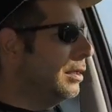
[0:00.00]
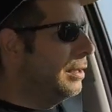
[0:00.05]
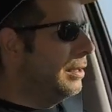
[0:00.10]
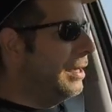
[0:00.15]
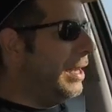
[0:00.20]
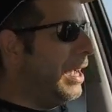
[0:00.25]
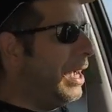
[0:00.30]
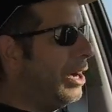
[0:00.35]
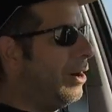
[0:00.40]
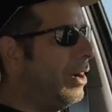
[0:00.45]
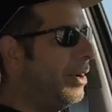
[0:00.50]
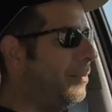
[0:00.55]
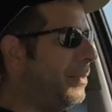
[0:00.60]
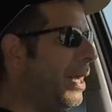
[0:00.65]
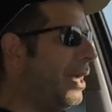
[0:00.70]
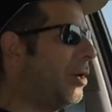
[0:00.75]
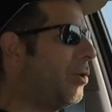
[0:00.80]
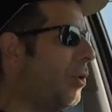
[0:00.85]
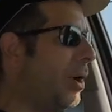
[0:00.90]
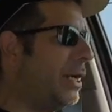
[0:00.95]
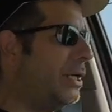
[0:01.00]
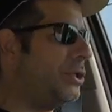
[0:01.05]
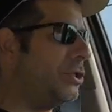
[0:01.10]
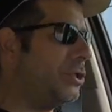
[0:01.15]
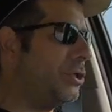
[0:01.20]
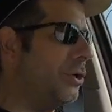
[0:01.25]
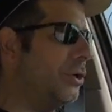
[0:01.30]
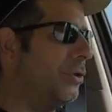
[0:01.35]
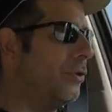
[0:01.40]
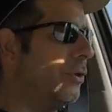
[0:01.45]
Now, I'm not quite
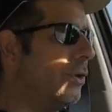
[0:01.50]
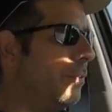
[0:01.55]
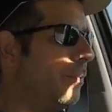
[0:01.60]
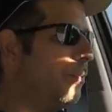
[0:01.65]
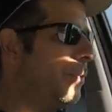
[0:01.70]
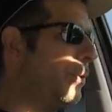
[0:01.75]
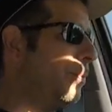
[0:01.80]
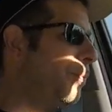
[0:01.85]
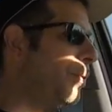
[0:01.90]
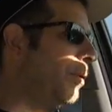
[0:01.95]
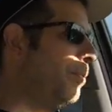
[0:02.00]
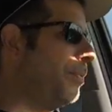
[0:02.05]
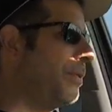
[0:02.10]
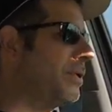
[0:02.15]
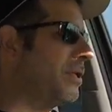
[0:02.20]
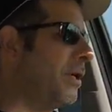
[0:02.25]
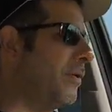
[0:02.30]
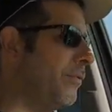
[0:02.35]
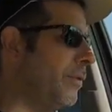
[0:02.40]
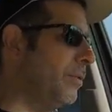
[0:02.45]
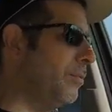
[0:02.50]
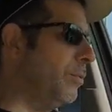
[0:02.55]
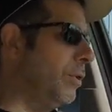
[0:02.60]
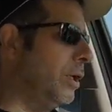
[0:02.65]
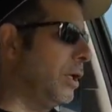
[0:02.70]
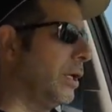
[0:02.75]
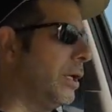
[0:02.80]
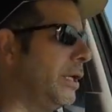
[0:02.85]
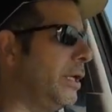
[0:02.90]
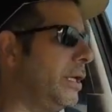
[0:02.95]
sure. The, the purpose of them
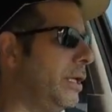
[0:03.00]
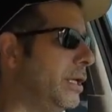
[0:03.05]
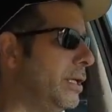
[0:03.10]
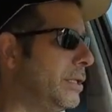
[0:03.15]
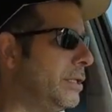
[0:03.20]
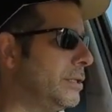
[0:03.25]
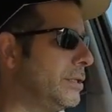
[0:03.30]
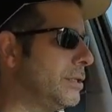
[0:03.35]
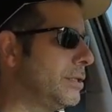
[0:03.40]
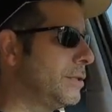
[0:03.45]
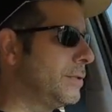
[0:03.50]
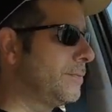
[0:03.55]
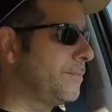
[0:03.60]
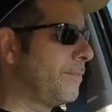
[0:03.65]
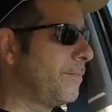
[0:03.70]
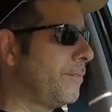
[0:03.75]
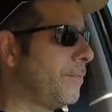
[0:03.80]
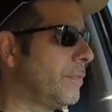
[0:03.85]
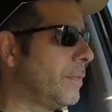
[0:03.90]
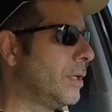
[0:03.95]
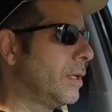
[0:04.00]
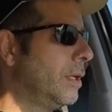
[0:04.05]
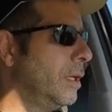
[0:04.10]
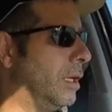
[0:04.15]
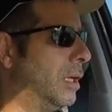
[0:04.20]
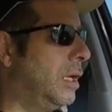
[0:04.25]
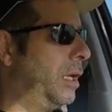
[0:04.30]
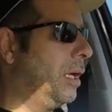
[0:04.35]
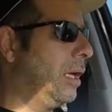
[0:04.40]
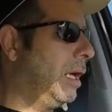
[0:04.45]
really is,
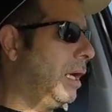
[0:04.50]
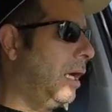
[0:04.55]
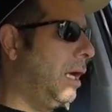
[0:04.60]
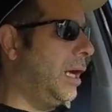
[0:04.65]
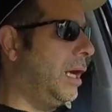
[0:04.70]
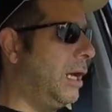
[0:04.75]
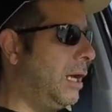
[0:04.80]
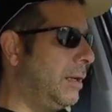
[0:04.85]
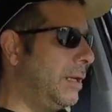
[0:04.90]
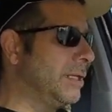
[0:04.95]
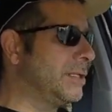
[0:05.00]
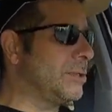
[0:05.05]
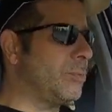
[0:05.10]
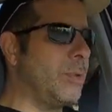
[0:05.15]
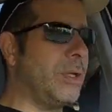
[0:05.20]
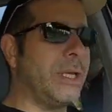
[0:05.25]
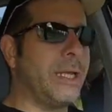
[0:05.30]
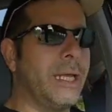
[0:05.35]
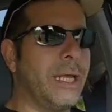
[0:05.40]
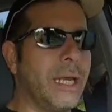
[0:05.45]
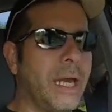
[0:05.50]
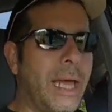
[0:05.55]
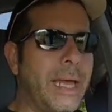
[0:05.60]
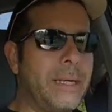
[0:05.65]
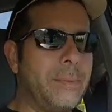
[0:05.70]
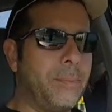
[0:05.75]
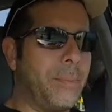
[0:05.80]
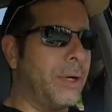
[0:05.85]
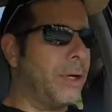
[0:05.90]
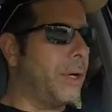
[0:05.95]
uh, it's really a
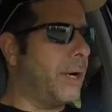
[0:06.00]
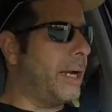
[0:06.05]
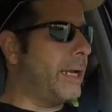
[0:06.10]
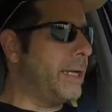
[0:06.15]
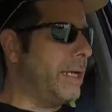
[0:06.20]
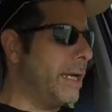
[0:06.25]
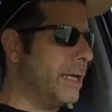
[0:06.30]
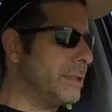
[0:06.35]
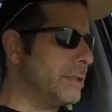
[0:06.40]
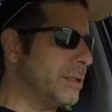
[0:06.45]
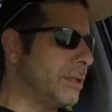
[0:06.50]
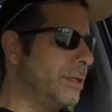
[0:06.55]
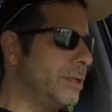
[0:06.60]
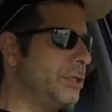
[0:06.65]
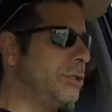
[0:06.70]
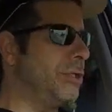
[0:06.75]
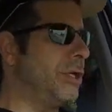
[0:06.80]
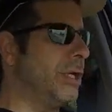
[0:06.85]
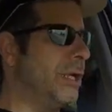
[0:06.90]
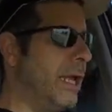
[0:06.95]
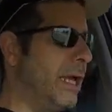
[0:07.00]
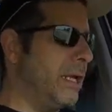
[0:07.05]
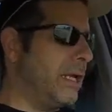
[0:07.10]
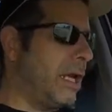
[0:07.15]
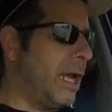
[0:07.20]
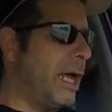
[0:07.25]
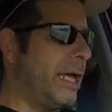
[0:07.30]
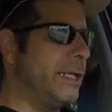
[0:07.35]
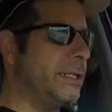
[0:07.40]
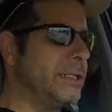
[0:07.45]
light bar, I guess, so that you can add
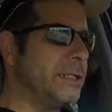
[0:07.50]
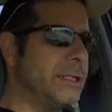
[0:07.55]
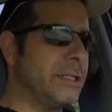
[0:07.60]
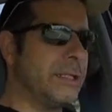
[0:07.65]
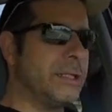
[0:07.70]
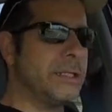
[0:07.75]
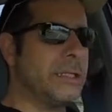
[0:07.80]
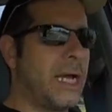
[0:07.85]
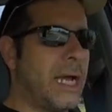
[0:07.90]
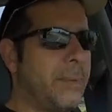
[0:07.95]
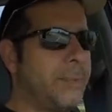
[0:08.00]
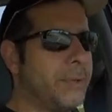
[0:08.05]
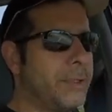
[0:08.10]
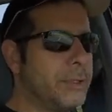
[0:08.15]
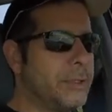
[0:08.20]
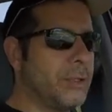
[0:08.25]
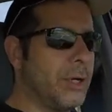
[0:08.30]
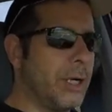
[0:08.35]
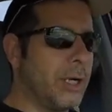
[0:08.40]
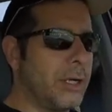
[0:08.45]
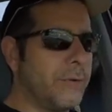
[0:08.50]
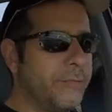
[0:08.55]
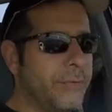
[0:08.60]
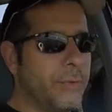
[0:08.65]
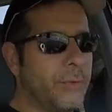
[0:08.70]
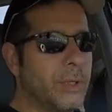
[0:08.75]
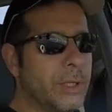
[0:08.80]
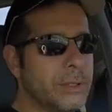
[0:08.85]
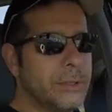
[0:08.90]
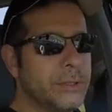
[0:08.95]
lights to the top of the truck if
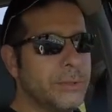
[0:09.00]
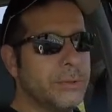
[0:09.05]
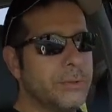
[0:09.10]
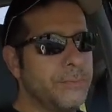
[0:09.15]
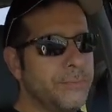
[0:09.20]
you want to.